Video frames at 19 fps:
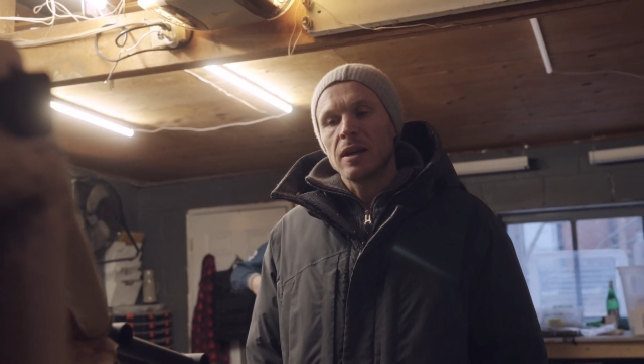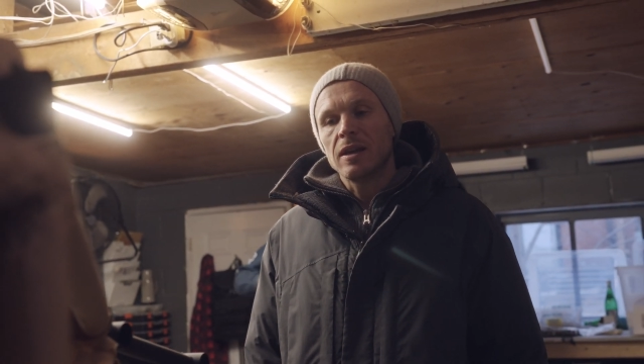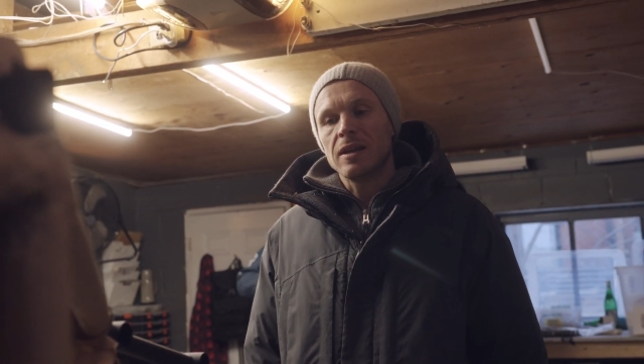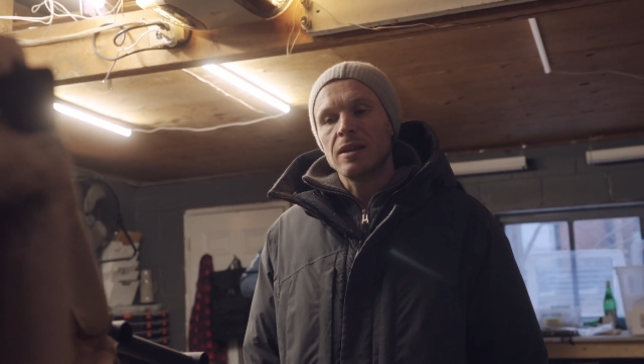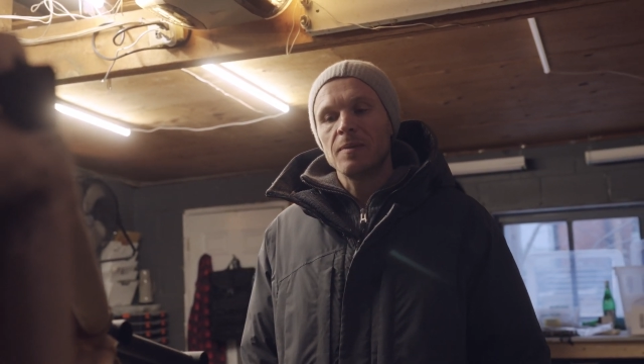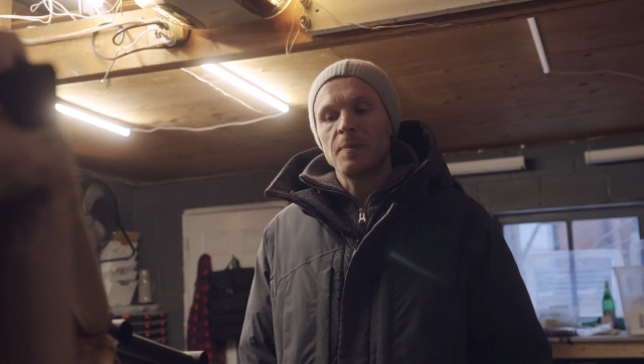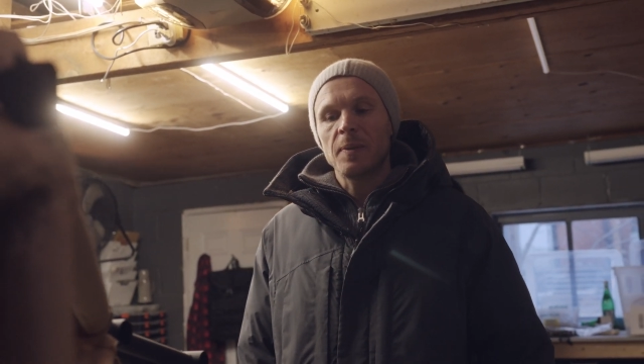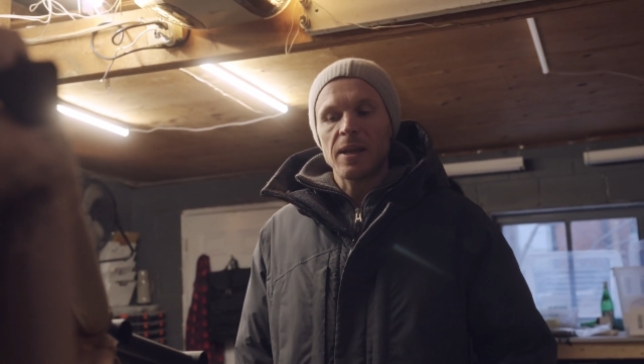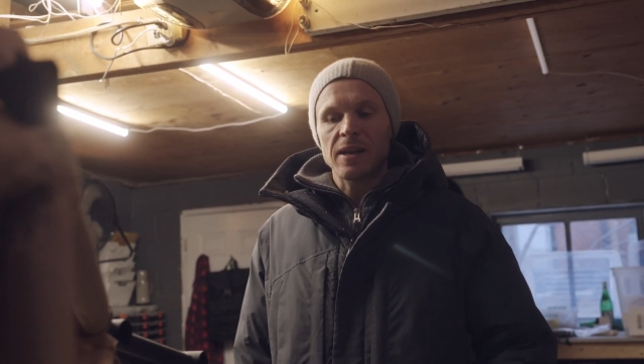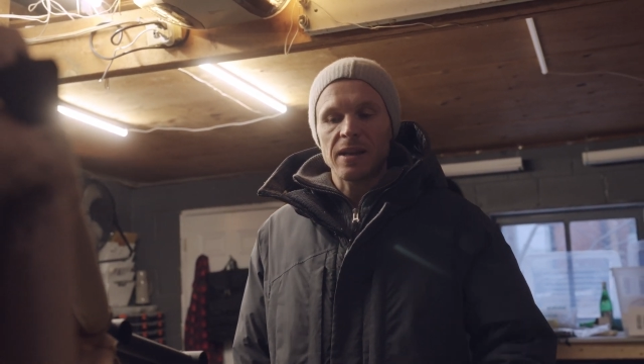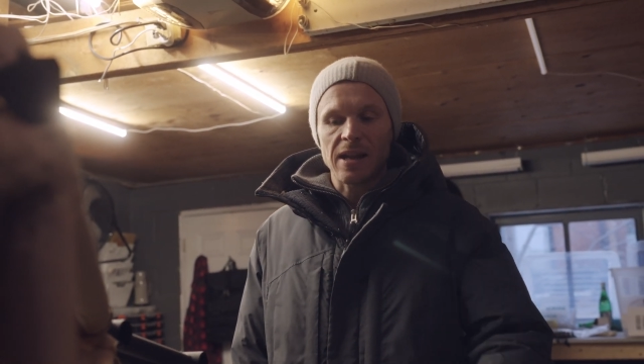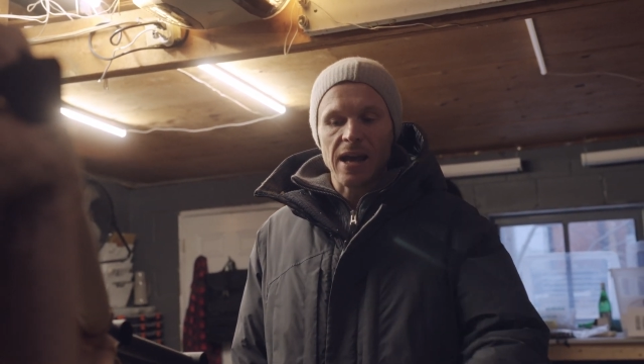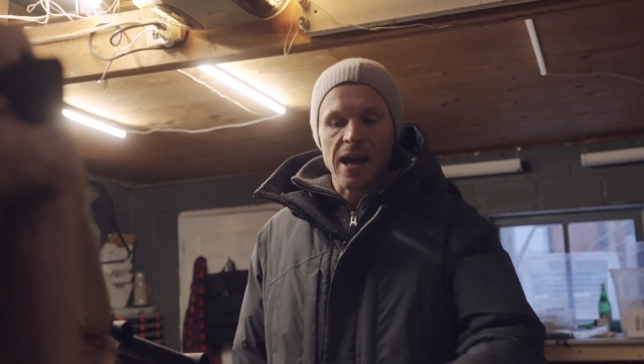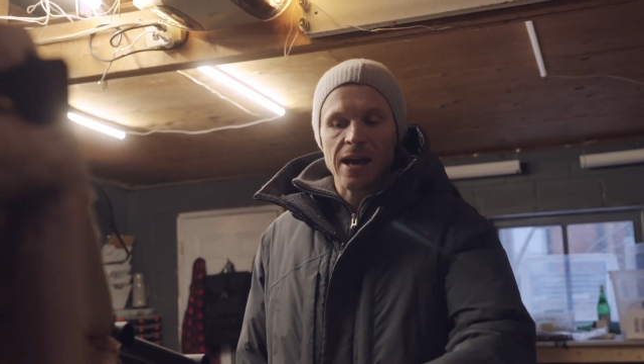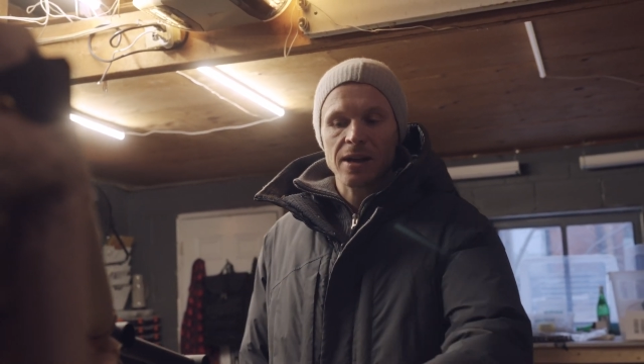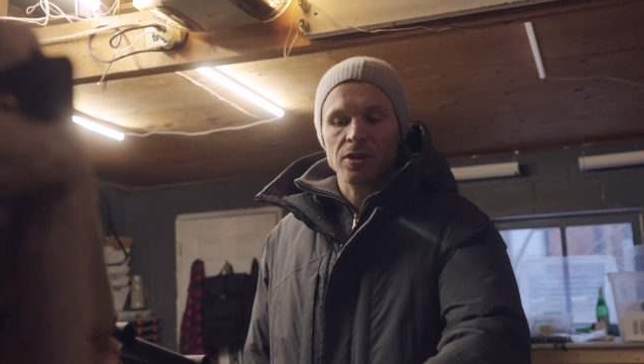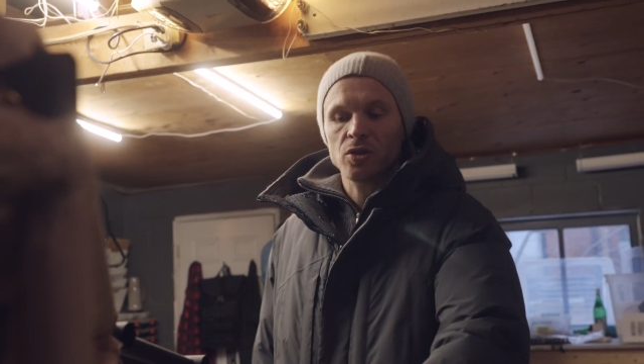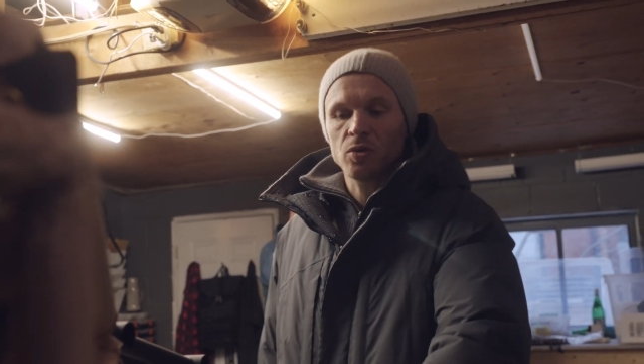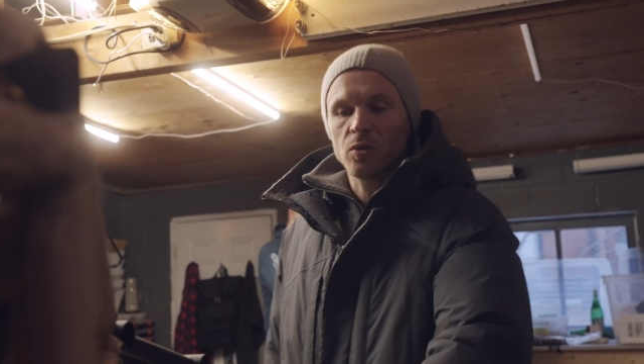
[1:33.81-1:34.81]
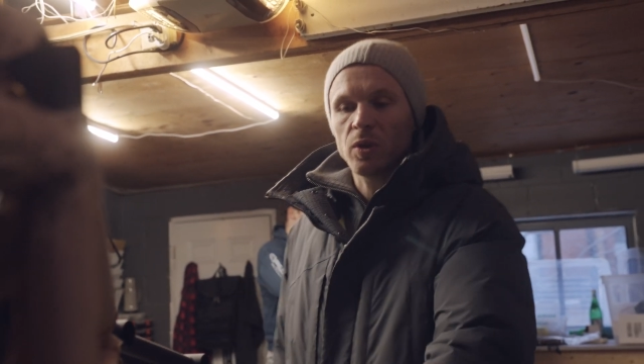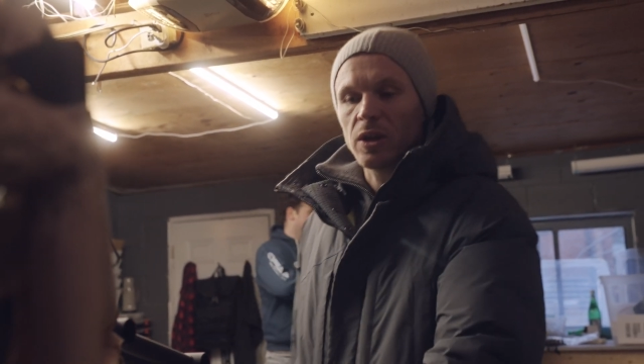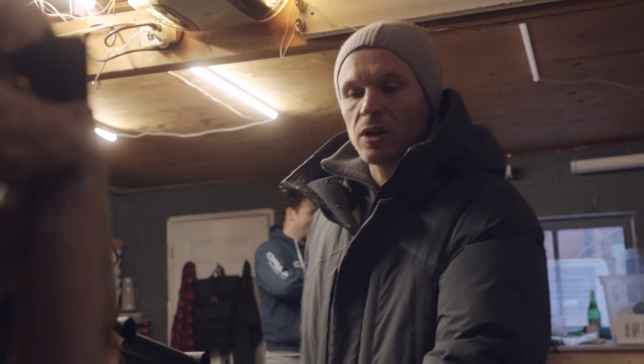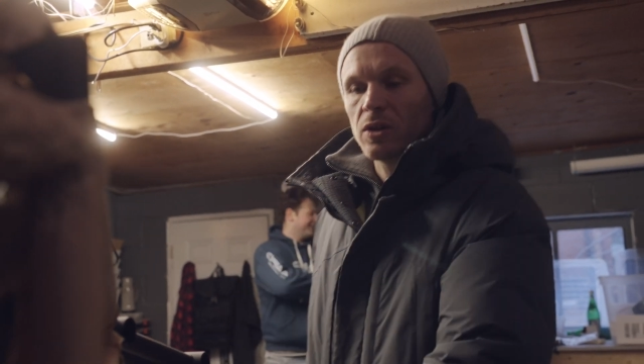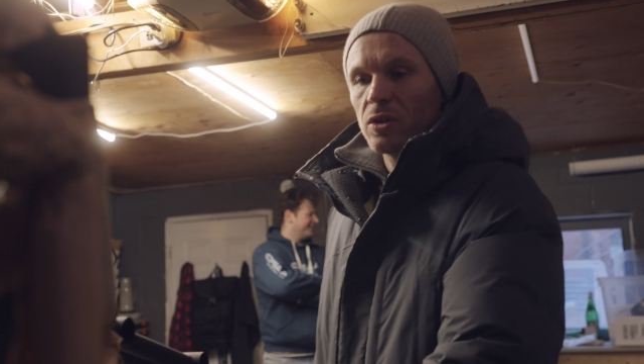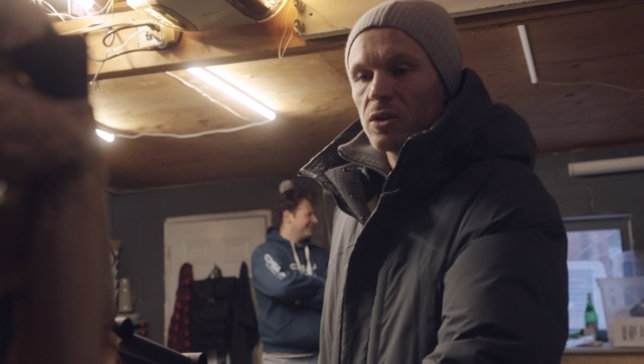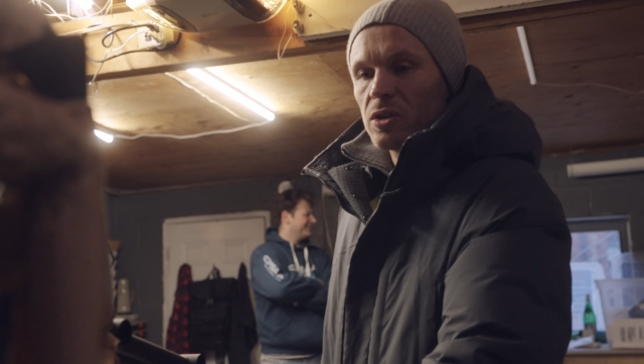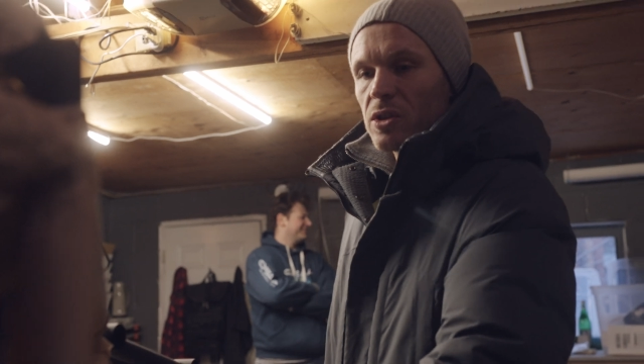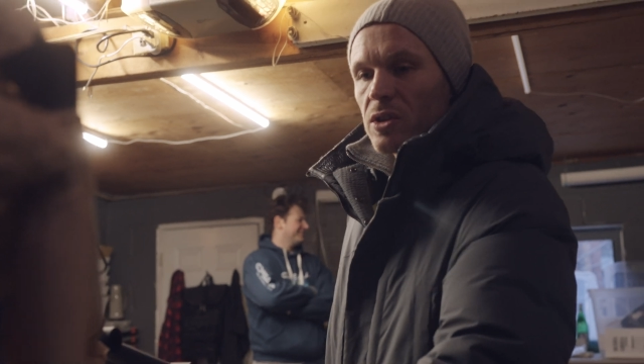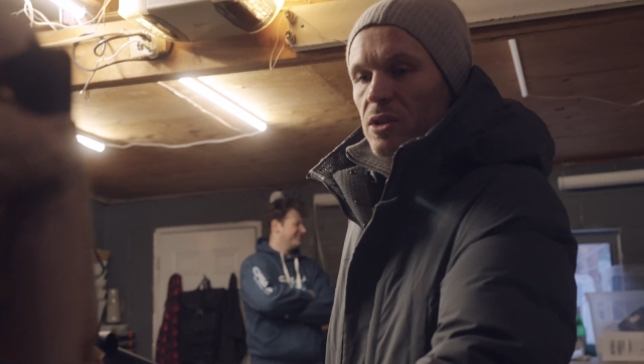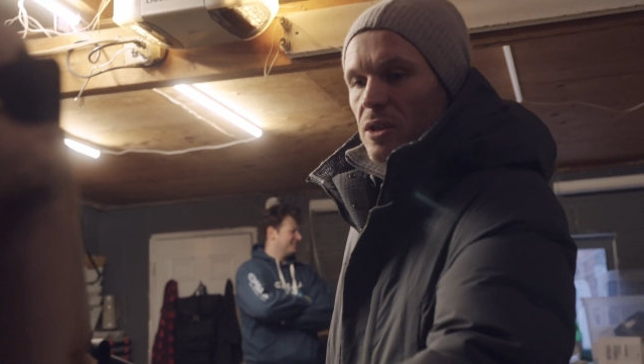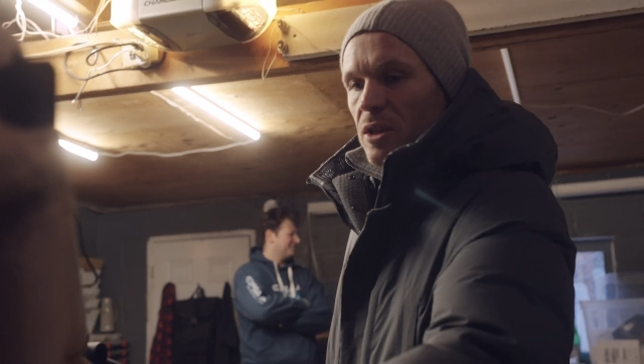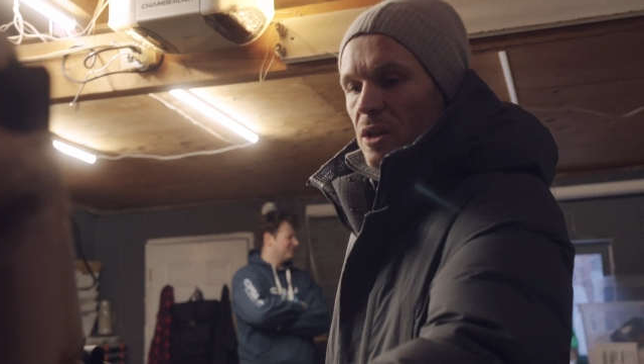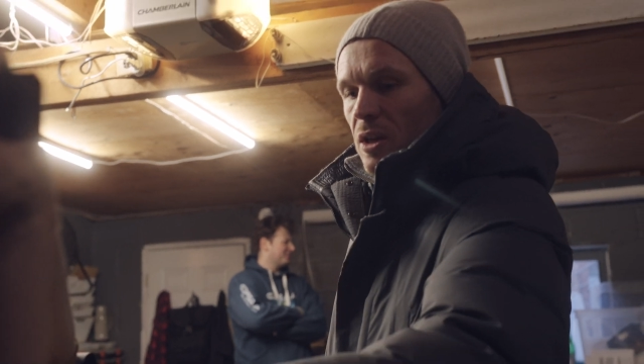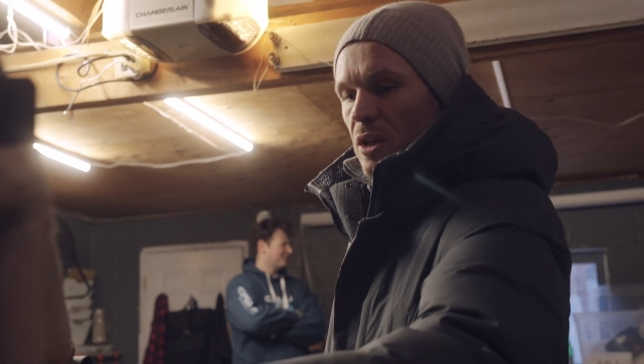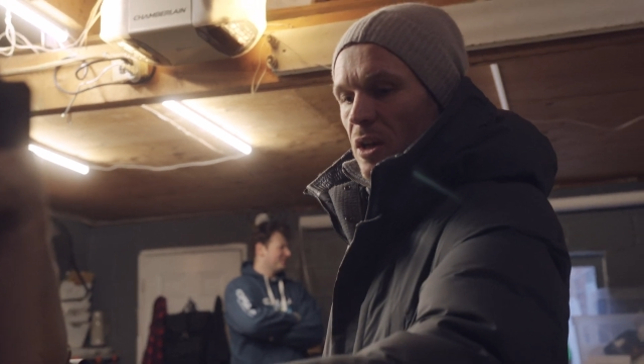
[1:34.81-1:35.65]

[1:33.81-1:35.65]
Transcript: independent actuators,